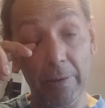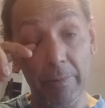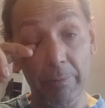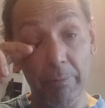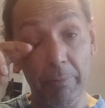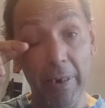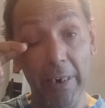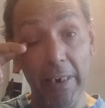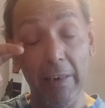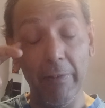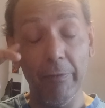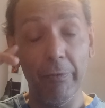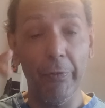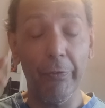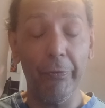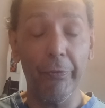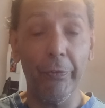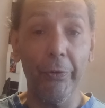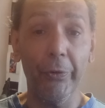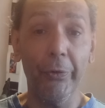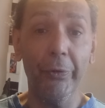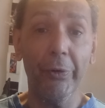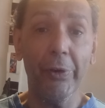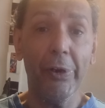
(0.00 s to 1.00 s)
begging for
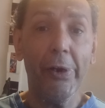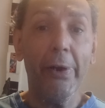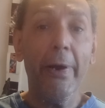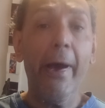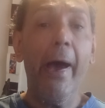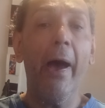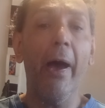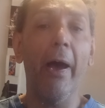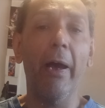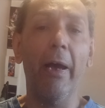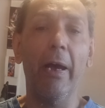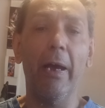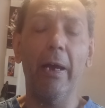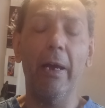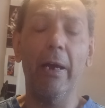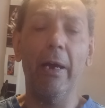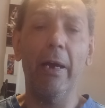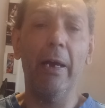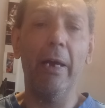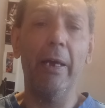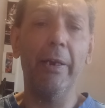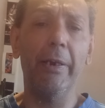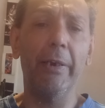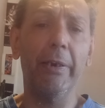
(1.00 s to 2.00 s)
food
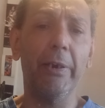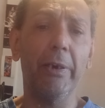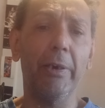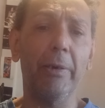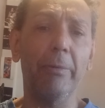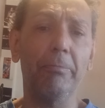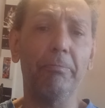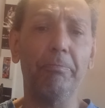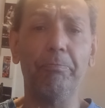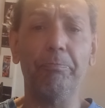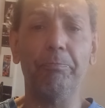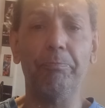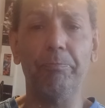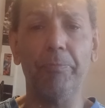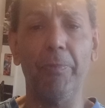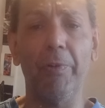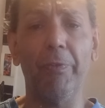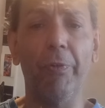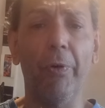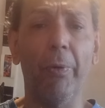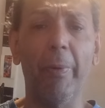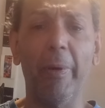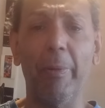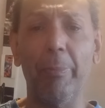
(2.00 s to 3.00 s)
and
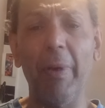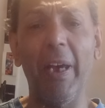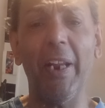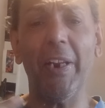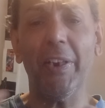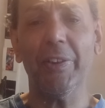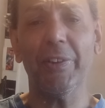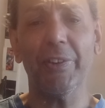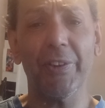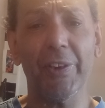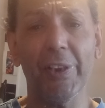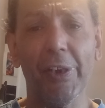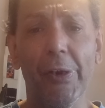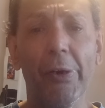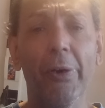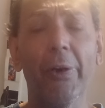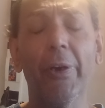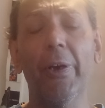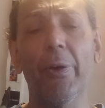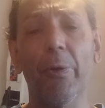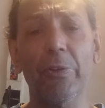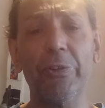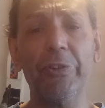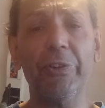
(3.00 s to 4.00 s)
performing penance,
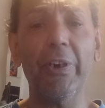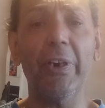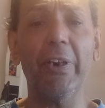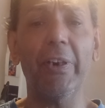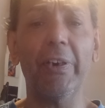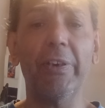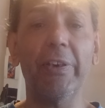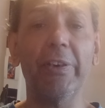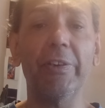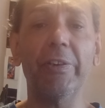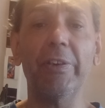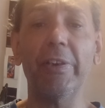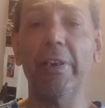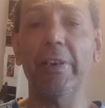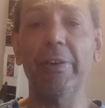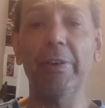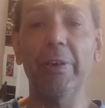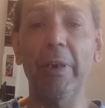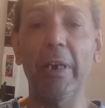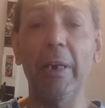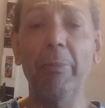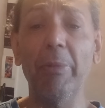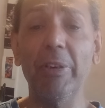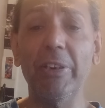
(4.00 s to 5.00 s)
austerities,
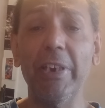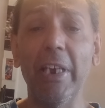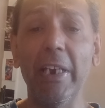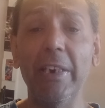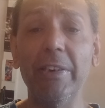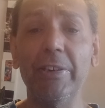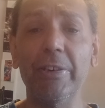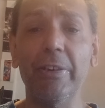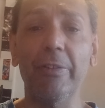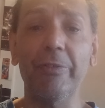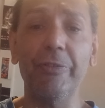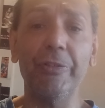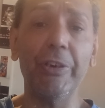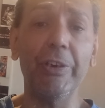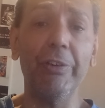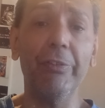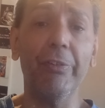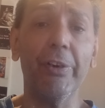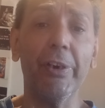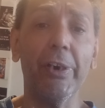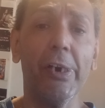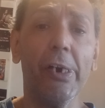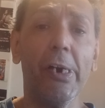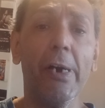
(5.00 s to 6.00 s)
in imitation of
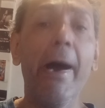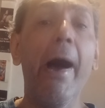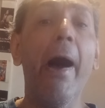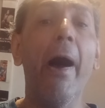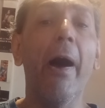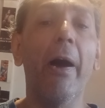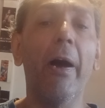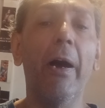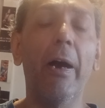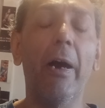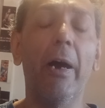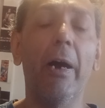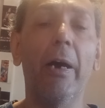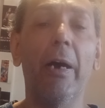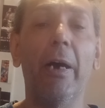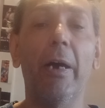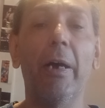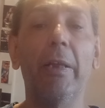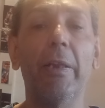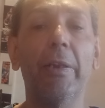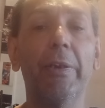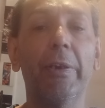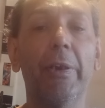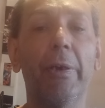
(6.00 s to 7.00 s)
Shiva.
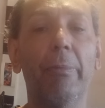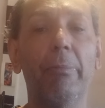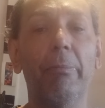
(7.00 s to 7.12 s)
And